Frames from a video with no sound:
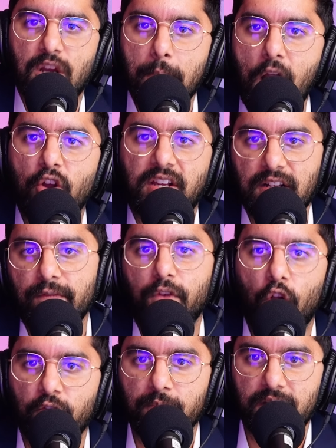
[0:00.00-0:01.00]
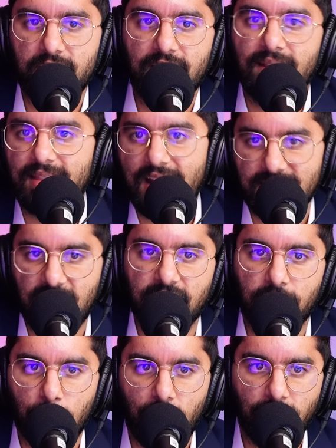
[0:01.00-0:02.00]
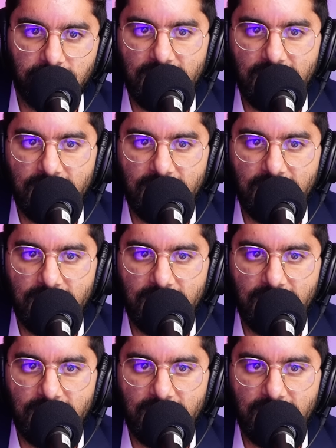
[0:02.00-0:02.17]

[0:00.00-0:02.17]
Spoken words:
American involvement in that side of the world.